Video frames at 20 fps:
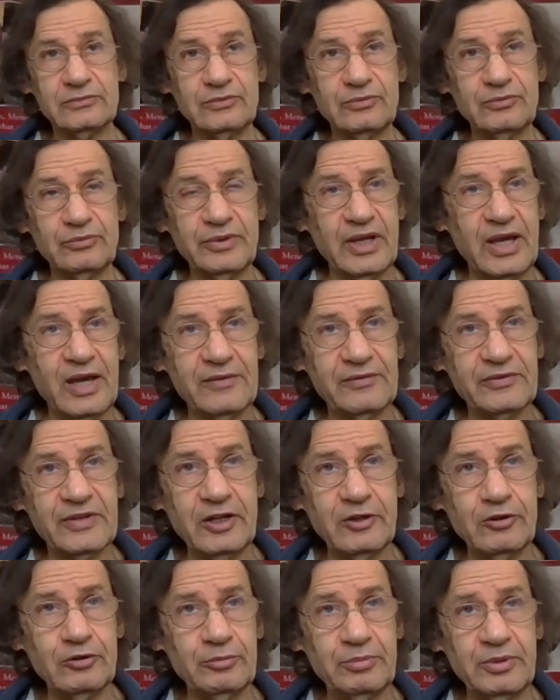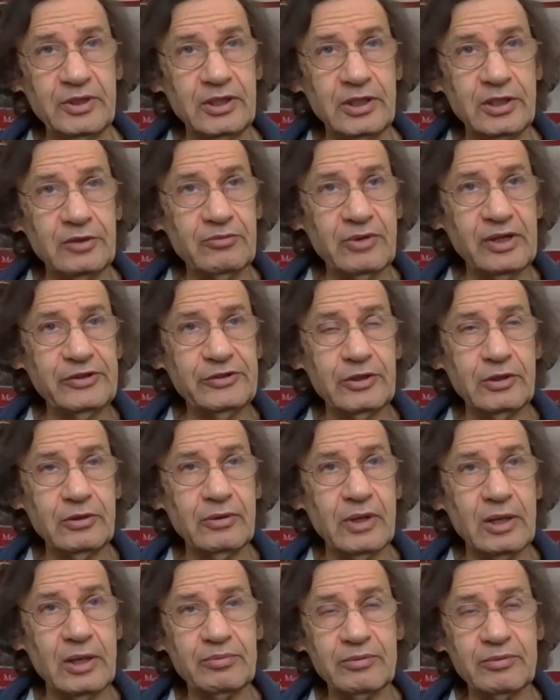we have Cherubini Rescue
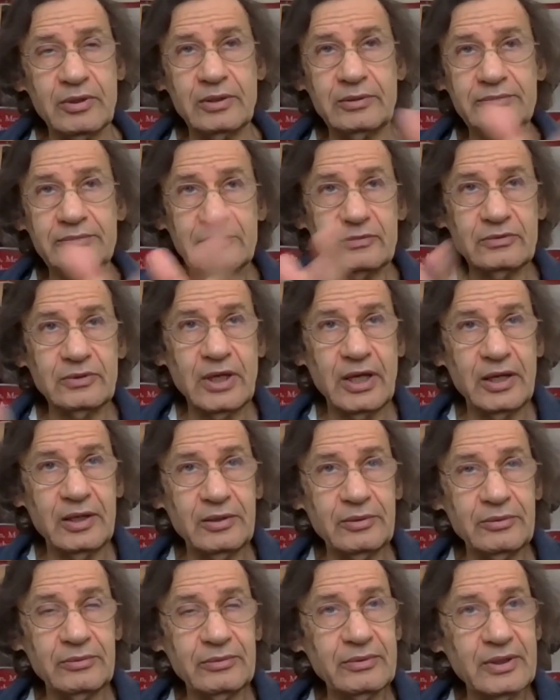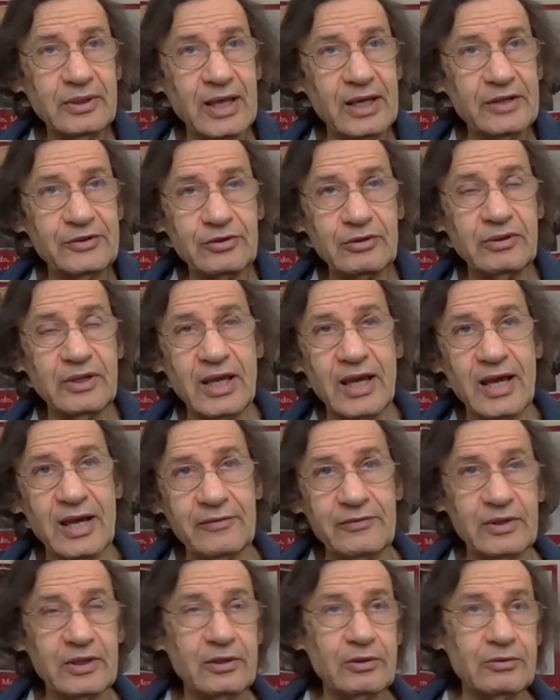Opera, and that's going to
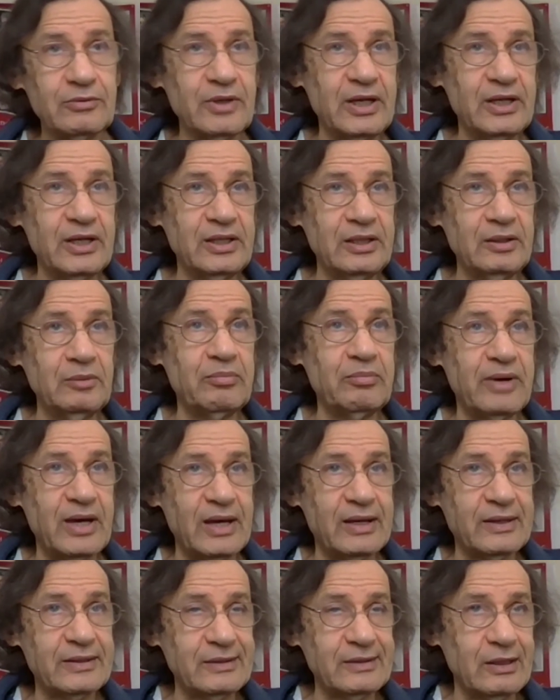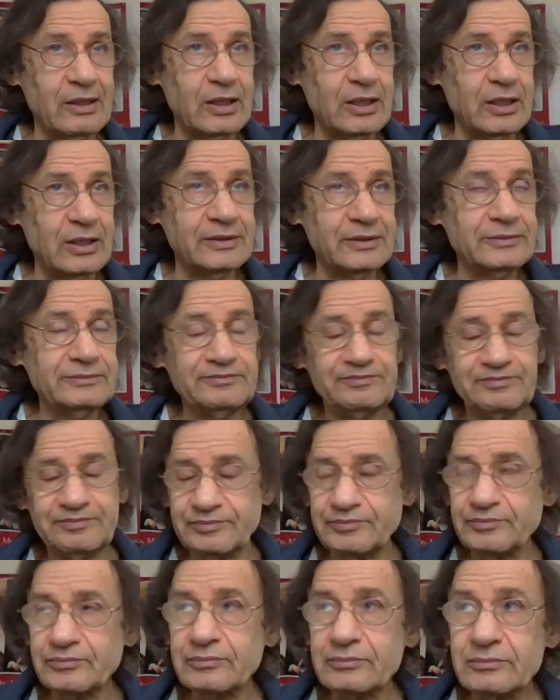have a great impact on
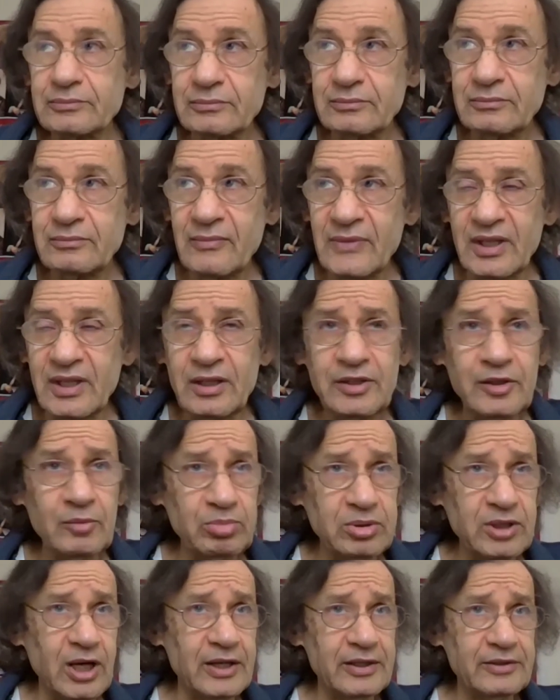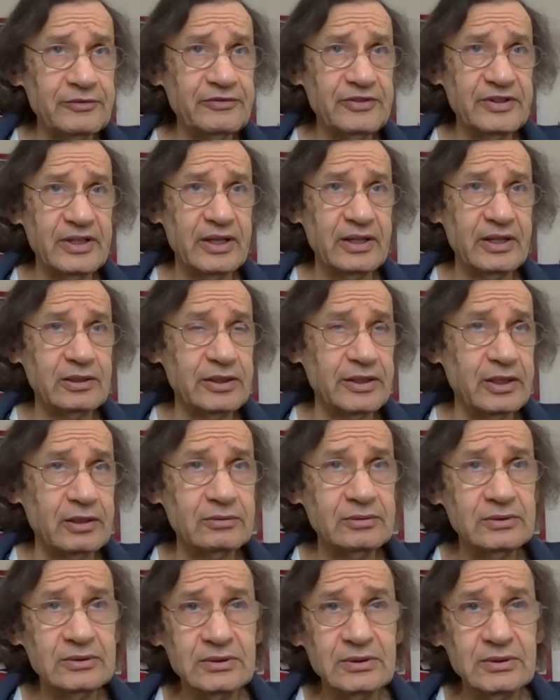the plot of
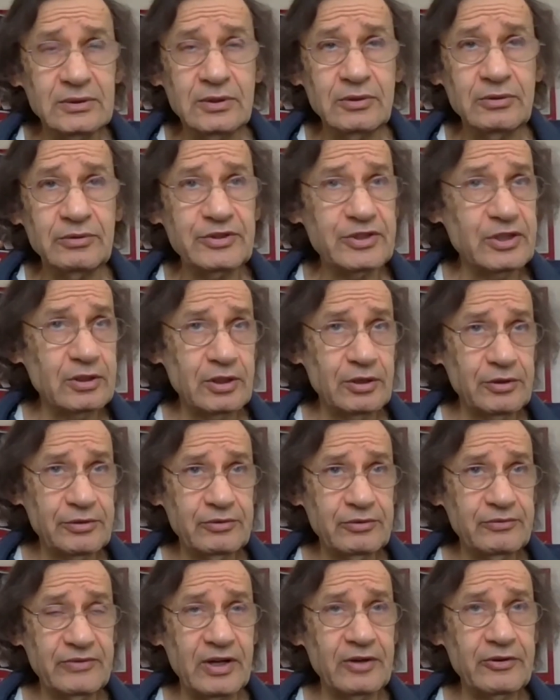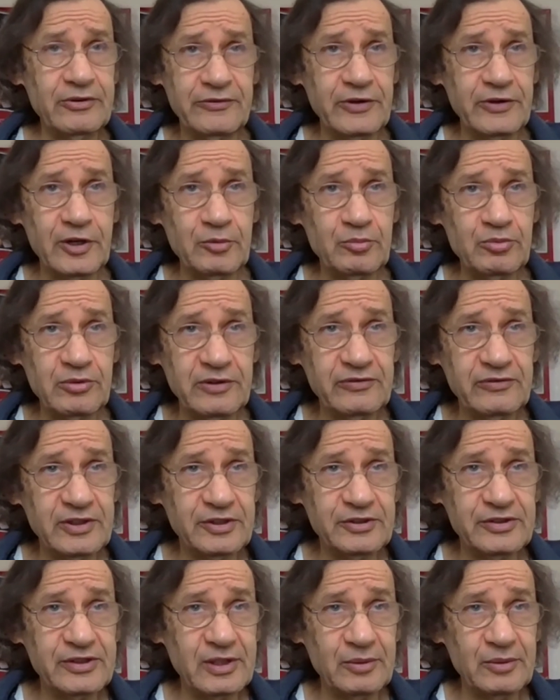Fidelio, which I'll go through very, very briefly
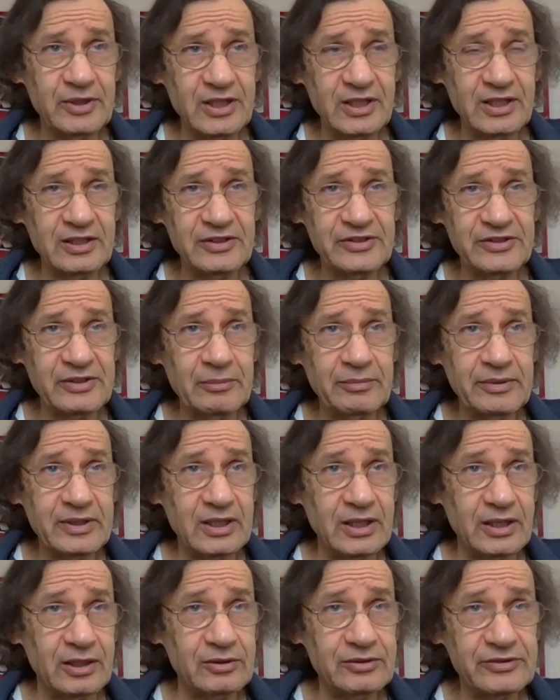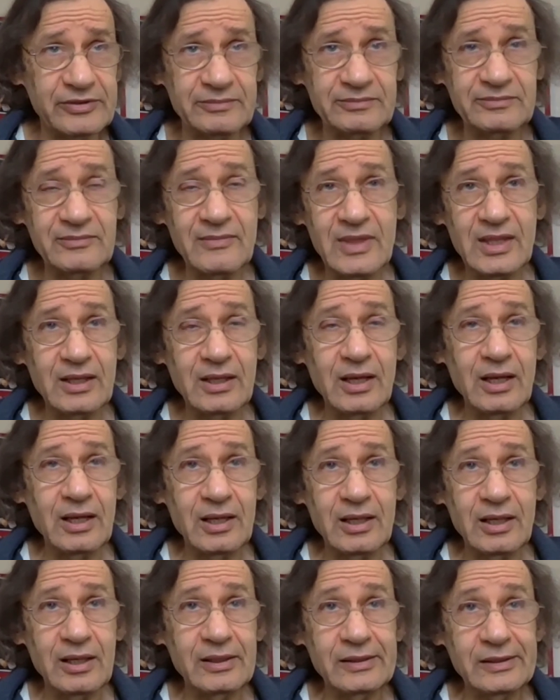because I want to get to something else.
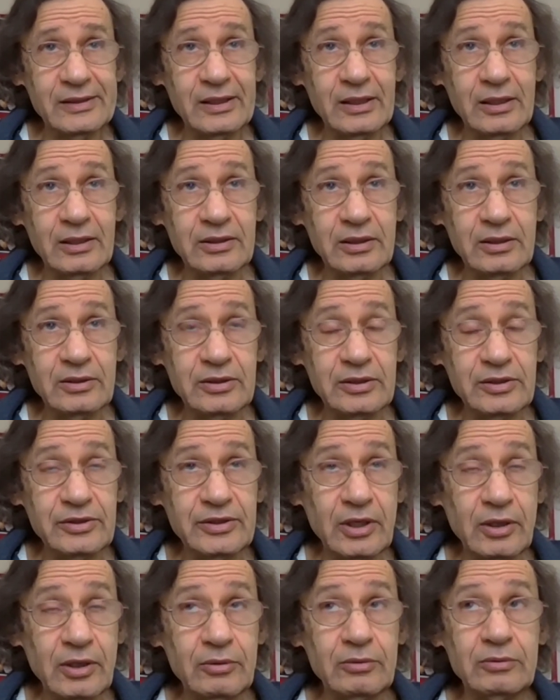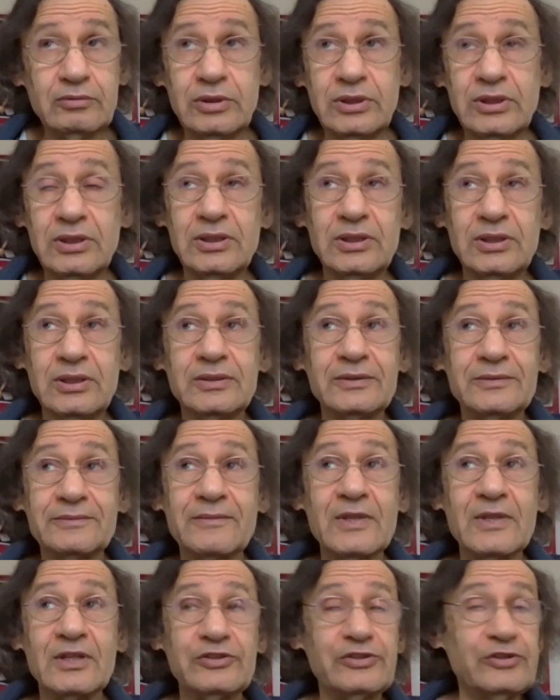So
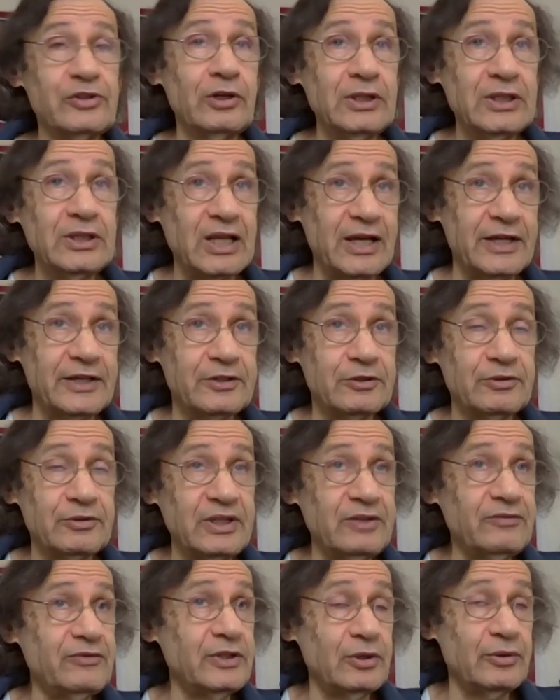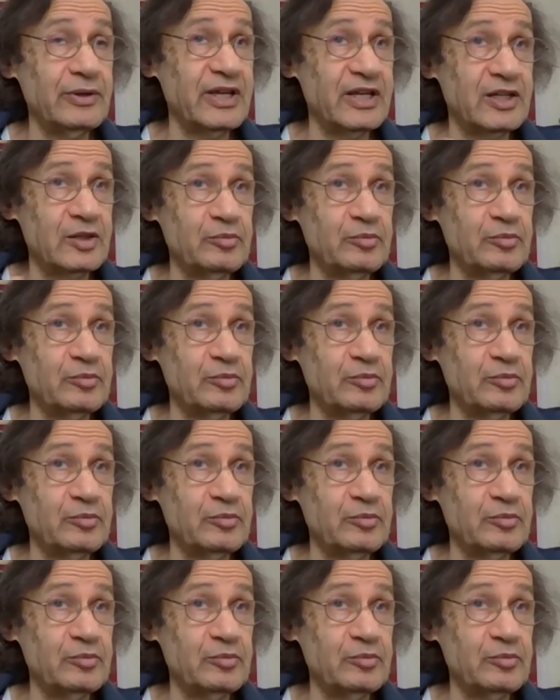Sonnleithner, even though he had a